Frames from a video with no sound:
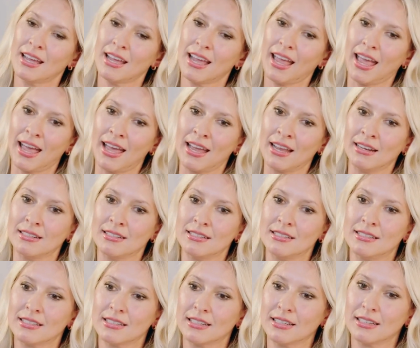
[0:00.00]

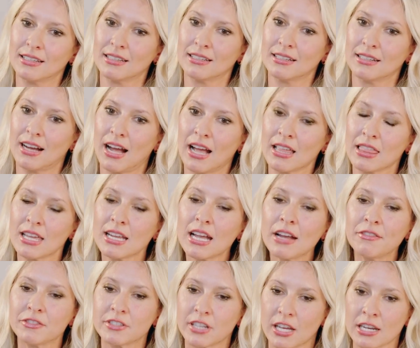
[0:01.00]
And I think
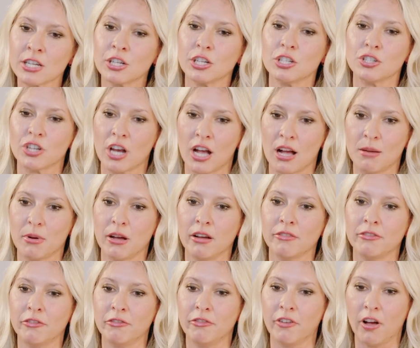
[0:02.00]
I've done a good job
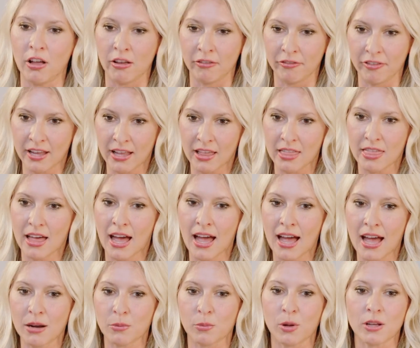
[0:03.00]
of evolving
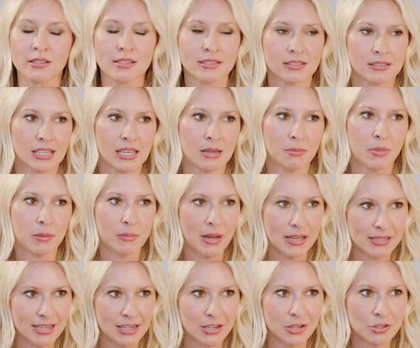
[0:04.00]
that while still keeping my
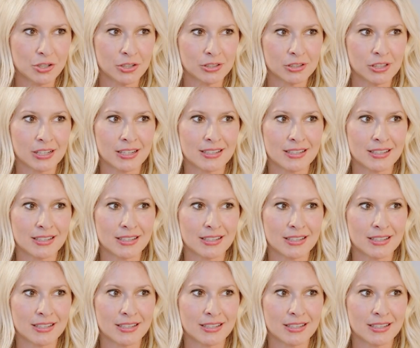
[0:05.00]
signature look